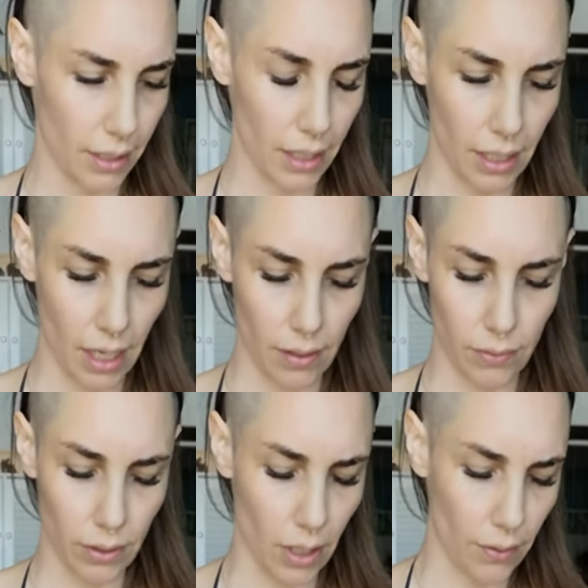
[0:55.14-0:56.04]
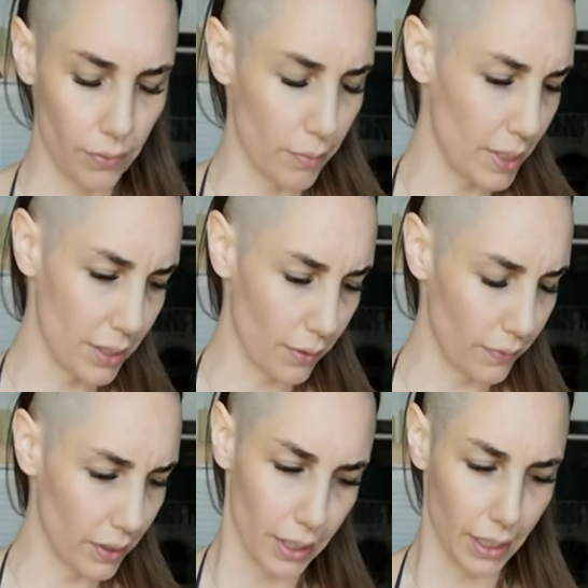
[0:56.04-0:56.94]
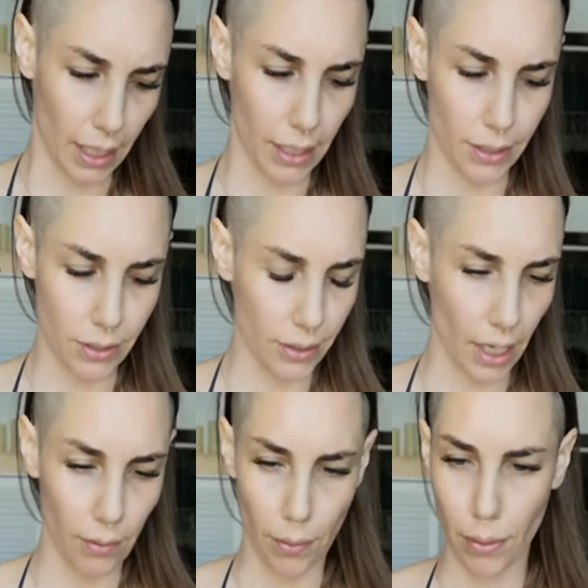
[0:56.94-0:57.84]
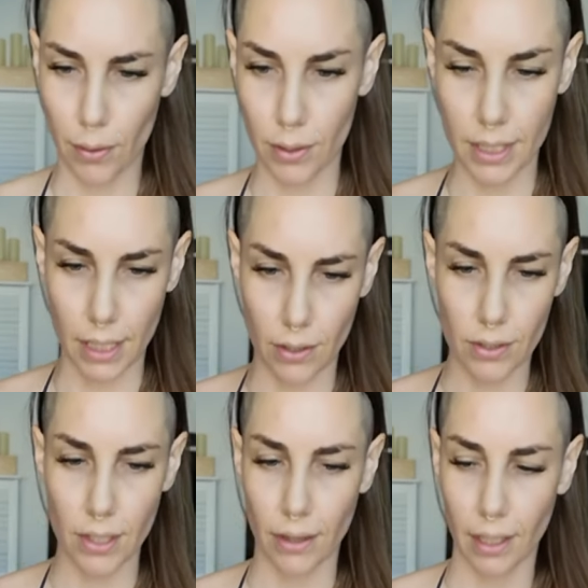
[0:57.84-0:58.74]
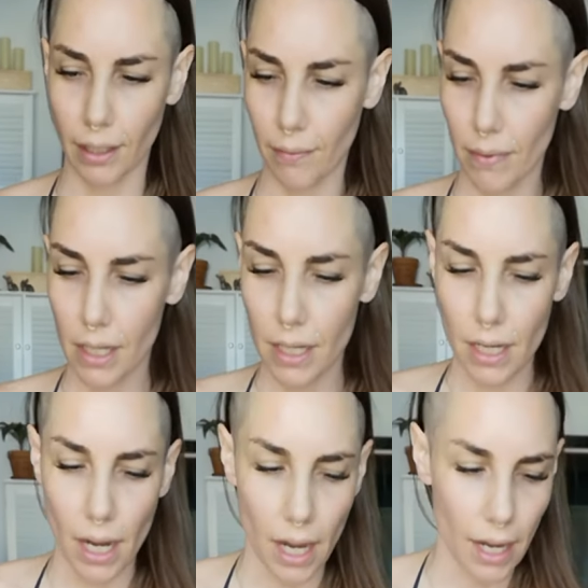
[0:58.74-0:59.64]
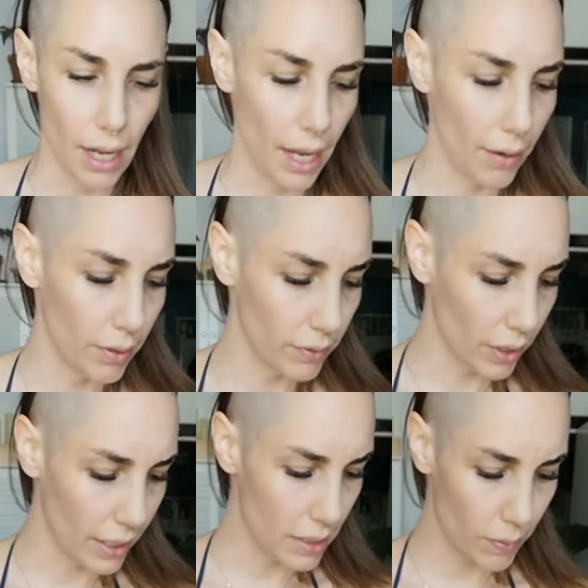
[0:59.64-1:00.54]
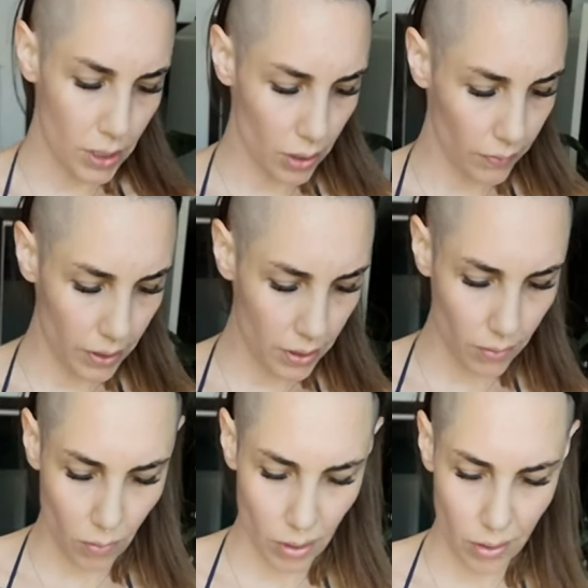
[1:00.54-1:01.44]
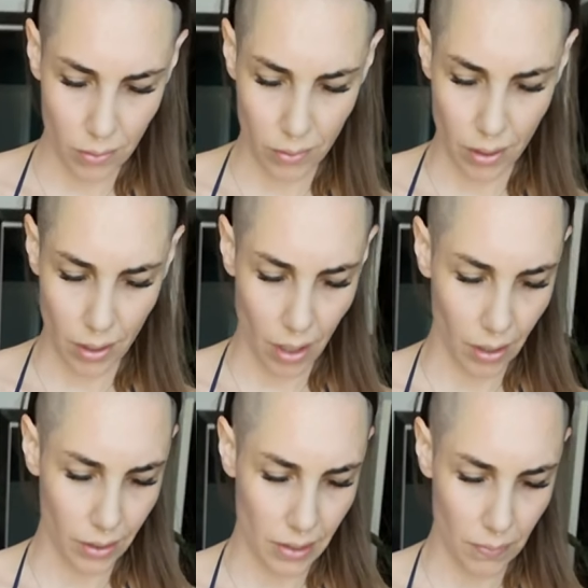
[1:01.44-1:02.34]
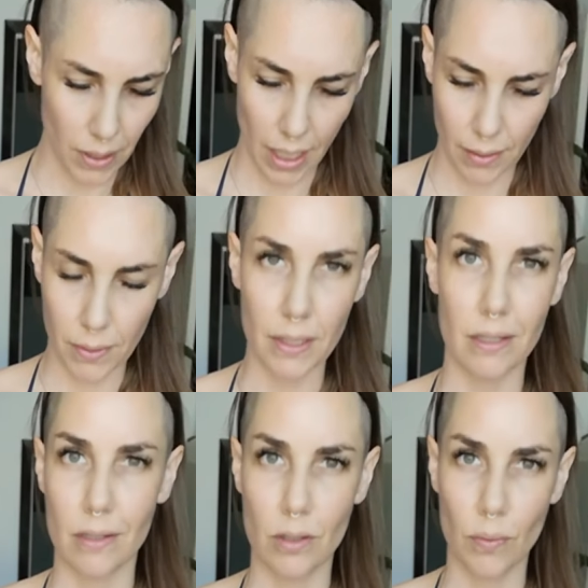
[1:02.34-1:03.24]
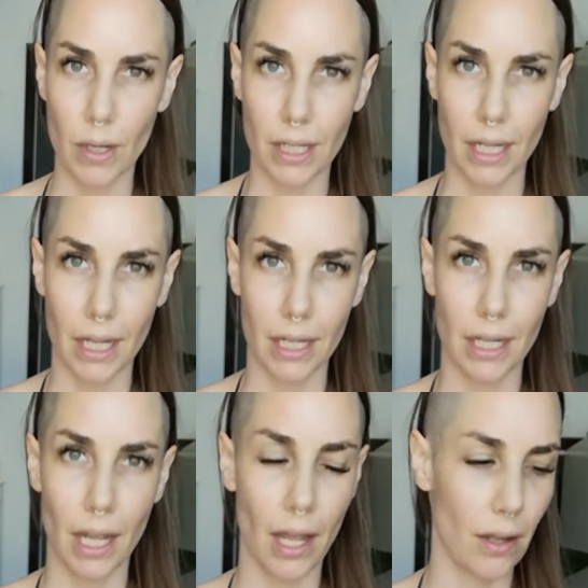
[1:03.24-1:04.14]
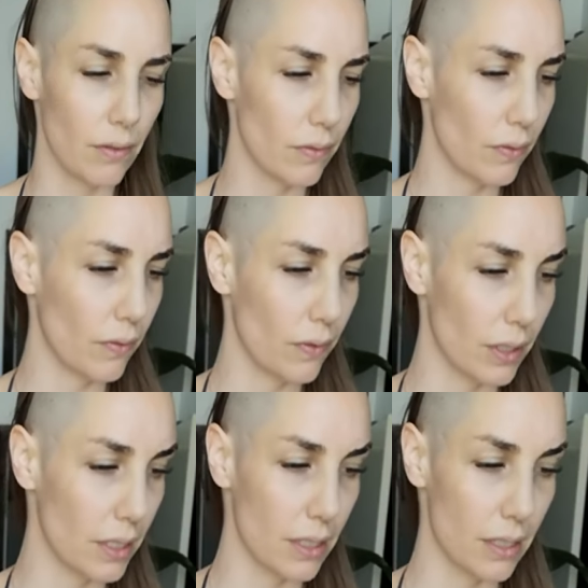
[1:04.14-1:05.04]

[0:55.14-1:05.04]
that I ever got for myself at like age 13 or something. Uh, however, I switched over to Oracle cards when I was 20 and have, this